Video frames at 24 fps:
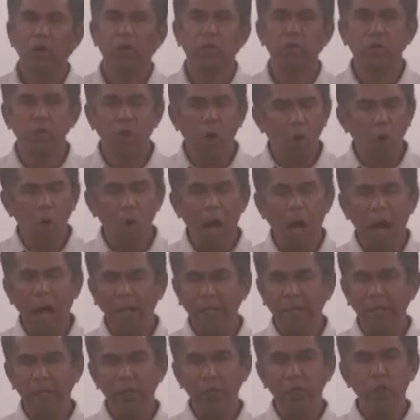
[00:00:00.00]
No
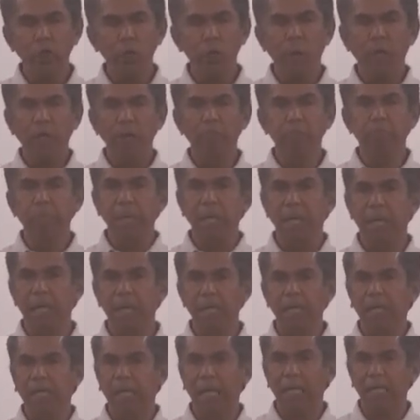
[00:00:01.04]
other human
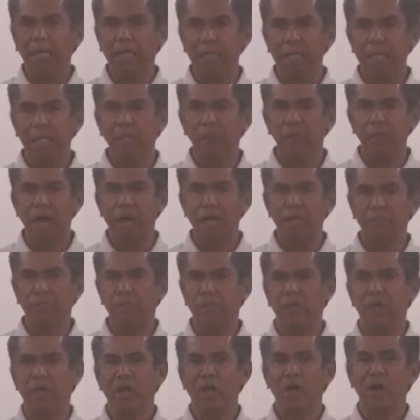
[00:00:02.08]
being can teach us